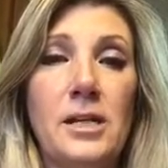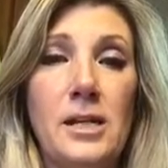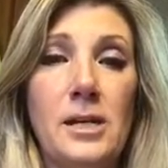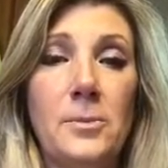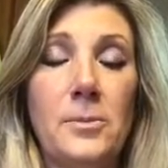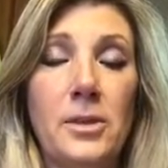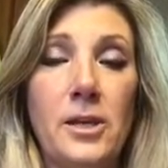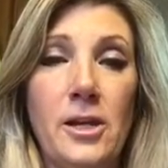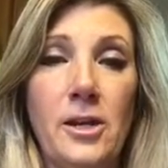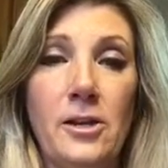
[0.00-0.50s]

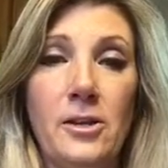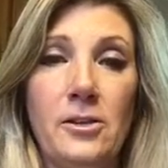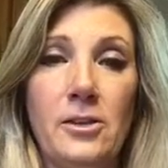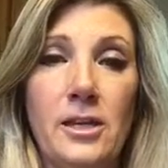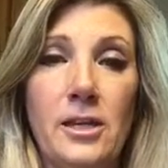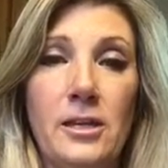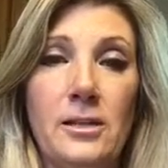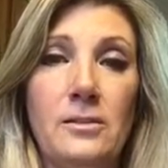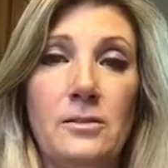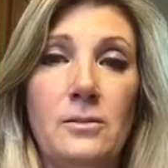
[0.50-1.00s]
up there
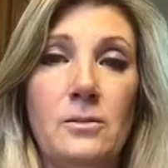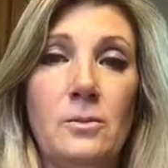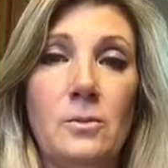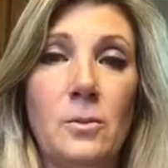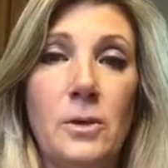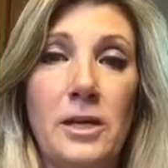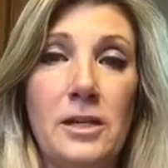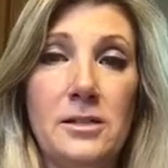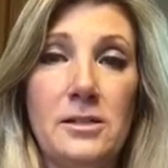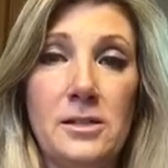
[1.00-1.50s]
that
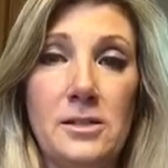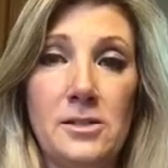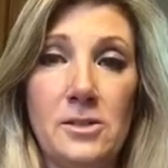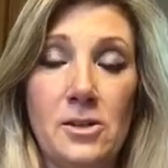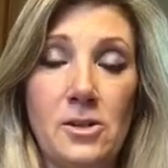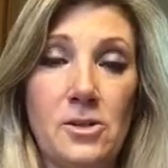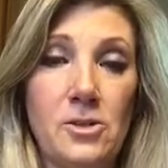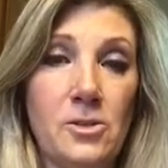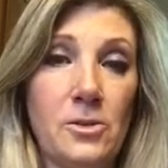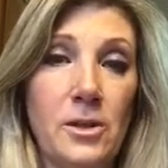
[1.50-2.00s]
went to
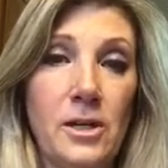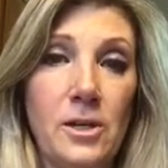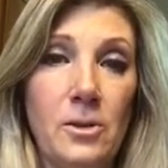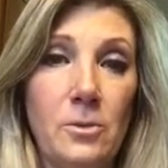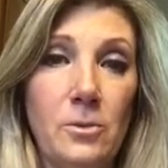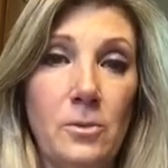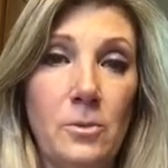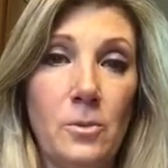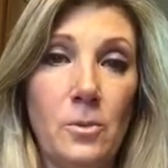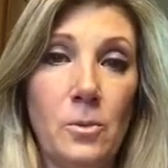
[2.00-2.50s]

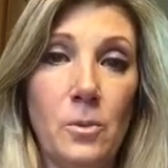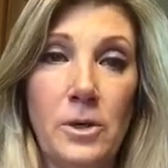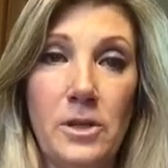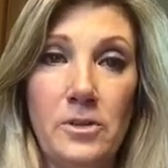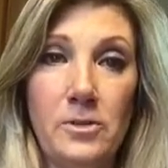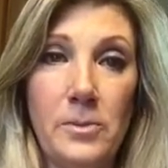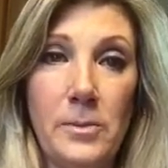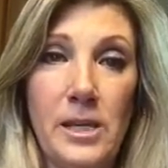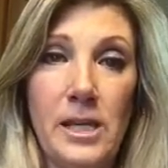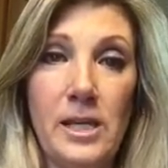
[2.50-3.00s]
surgery
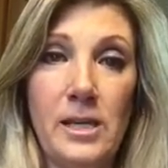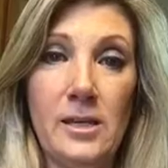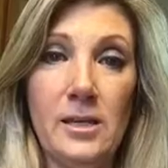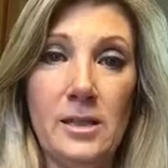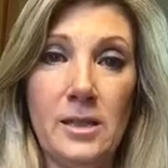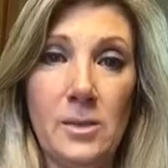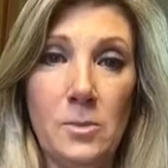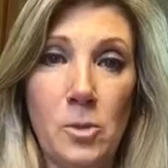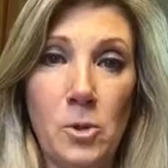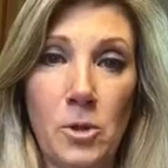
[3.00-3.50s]
with me
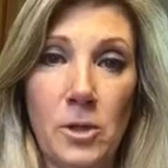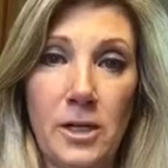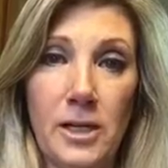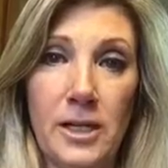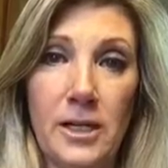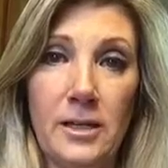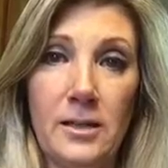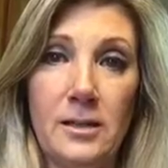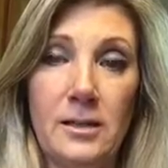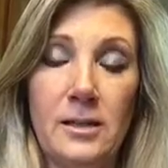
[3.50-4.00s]
in the
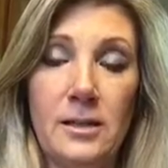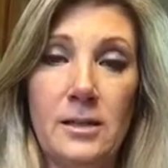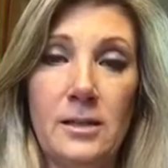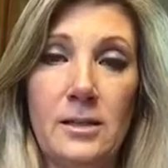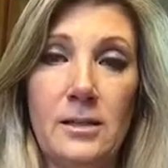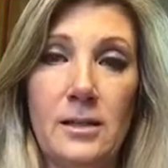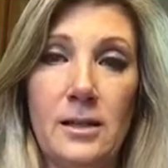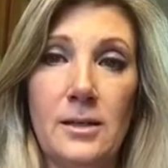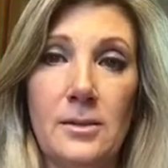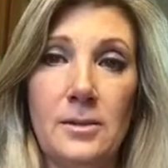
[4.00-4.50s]
morning
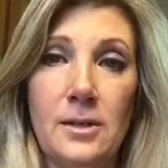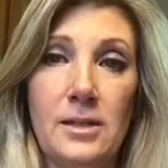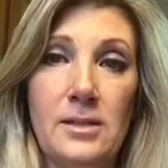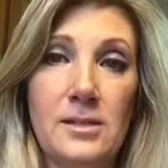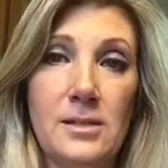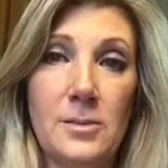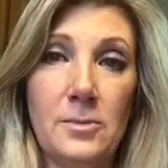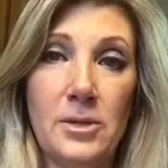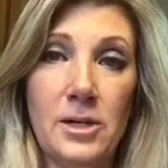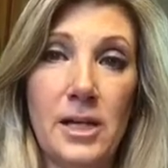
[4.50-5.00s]

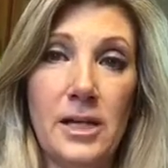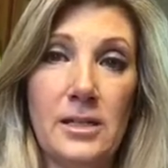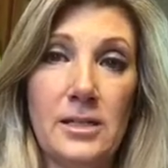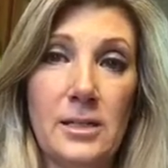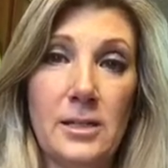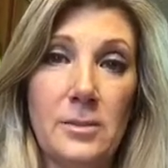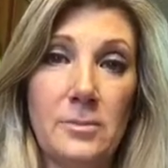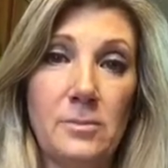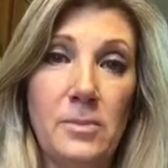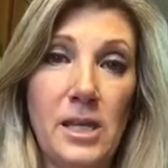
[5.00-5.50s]
because someone had
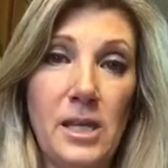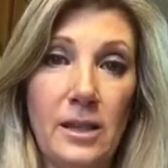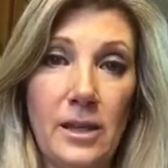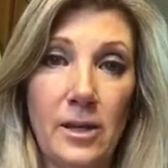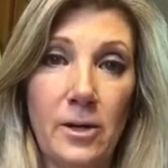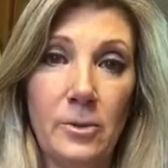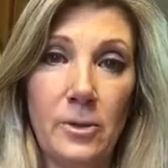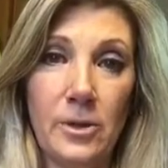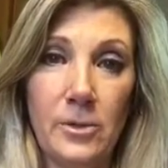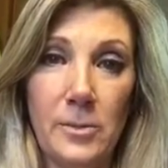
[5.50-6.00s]
to be
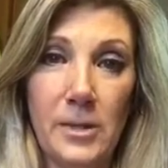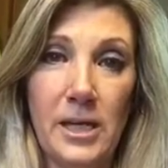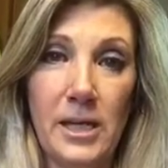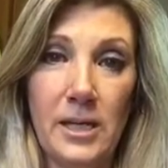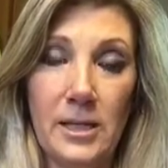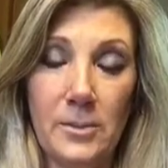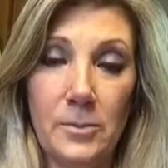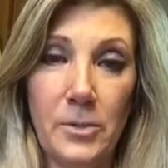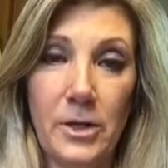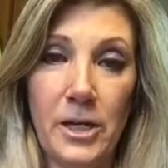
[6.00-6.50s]
there with
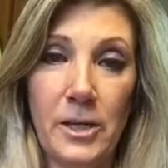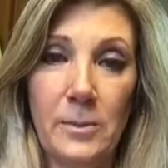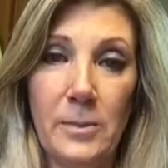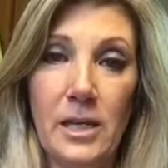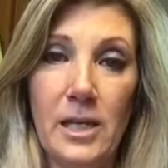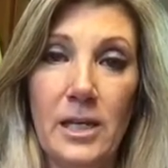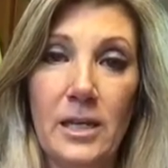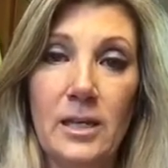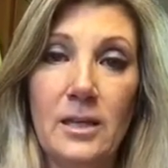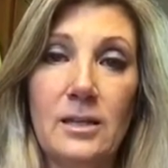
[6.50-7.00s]
me and bring
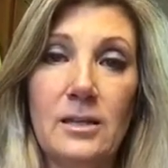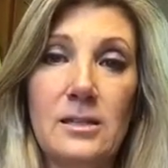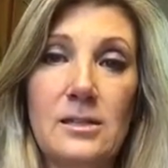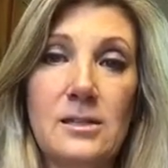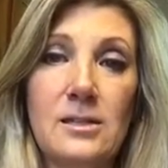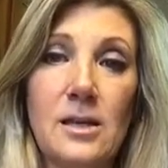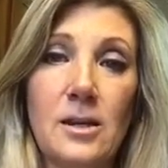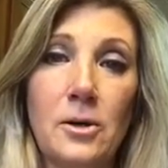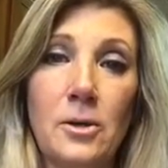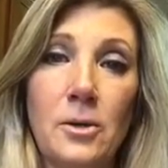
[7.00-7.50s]
me.
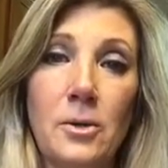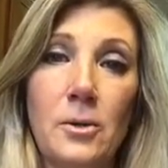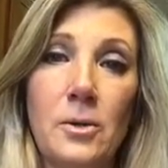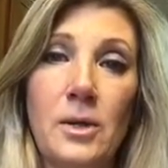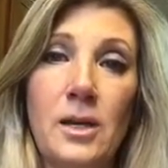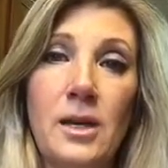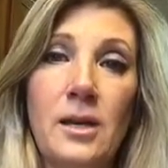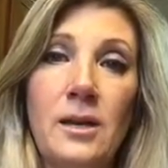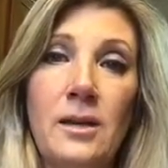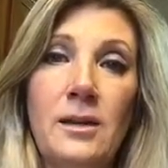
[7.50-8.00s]

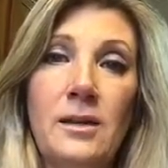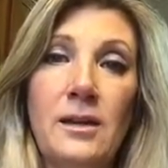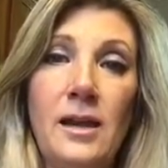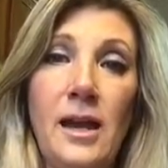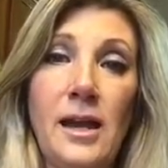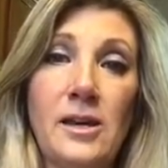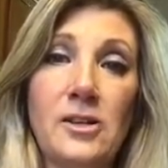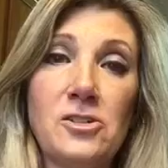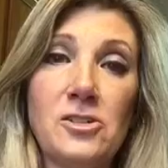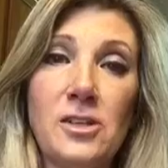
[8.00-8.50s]
So
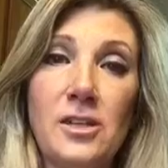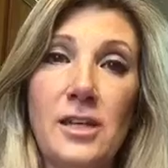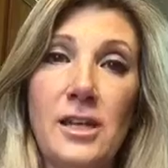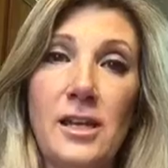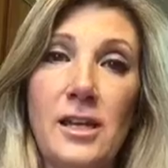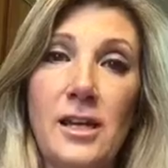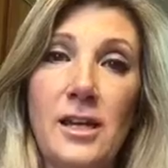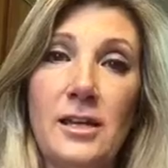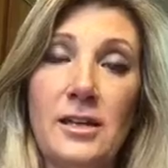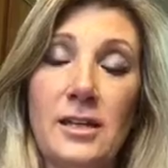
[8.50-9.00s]

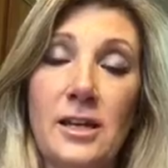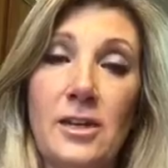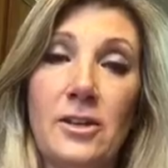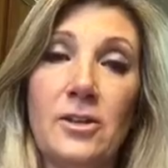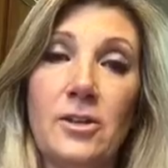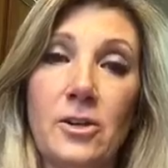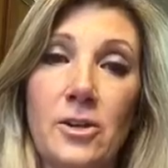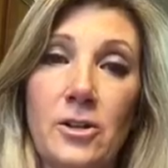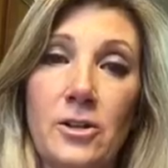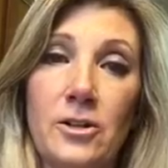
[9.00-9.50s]
actually
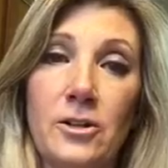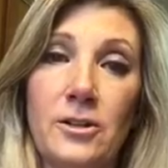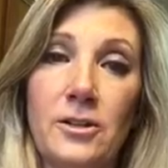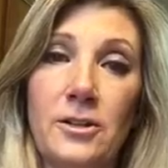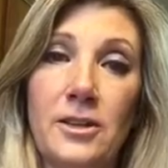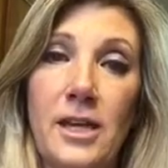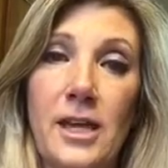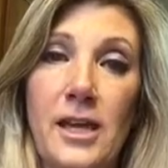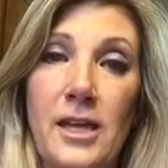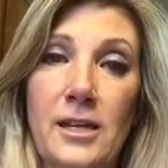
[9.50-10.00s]
another girl
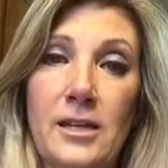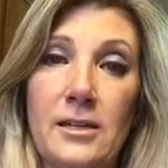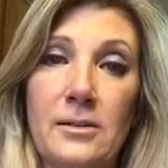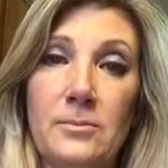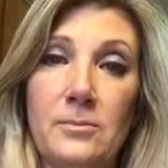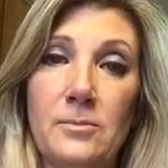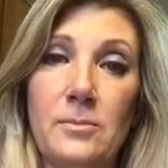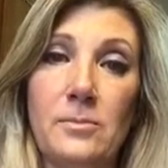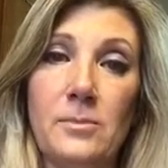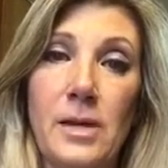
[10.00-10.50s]
that
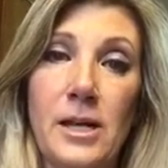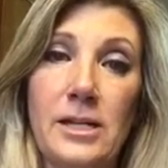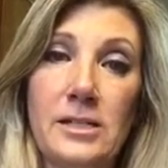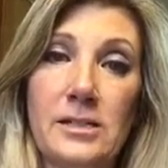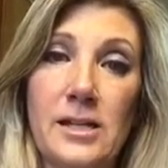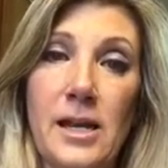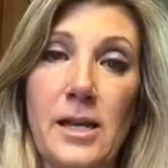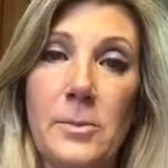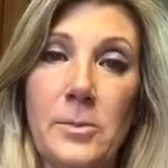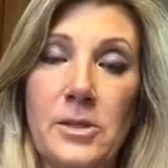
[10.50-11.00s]
had my
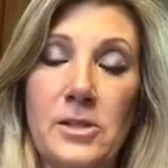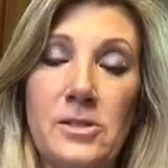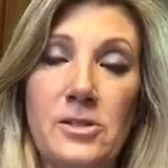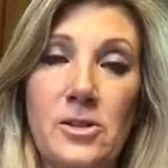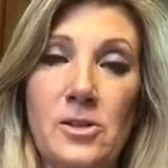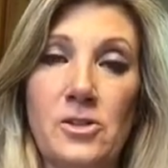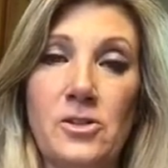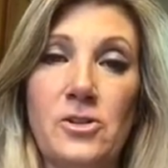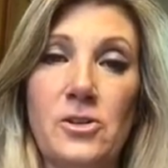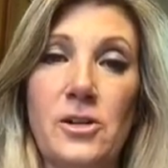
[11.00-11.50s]
type of
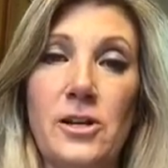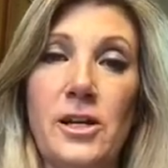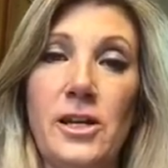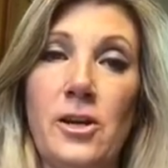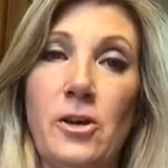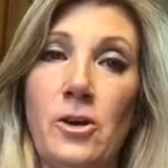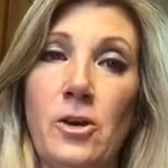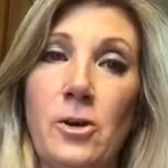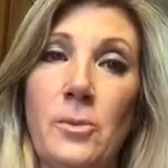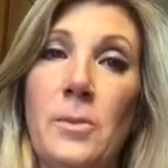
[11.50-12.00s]
surgery,
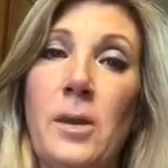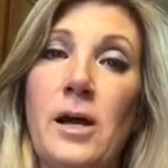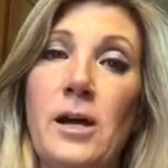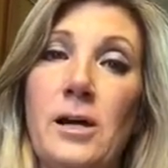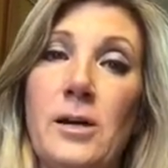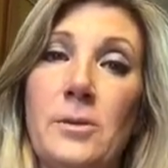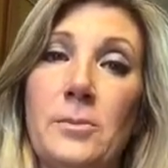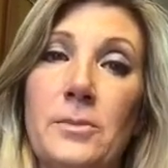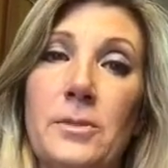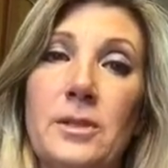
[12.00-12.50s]
her
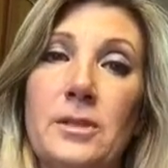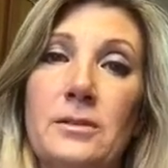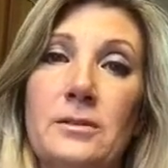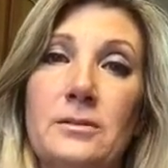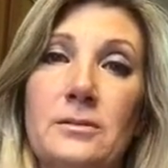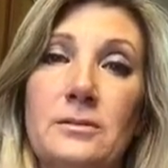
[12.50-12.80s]
mom,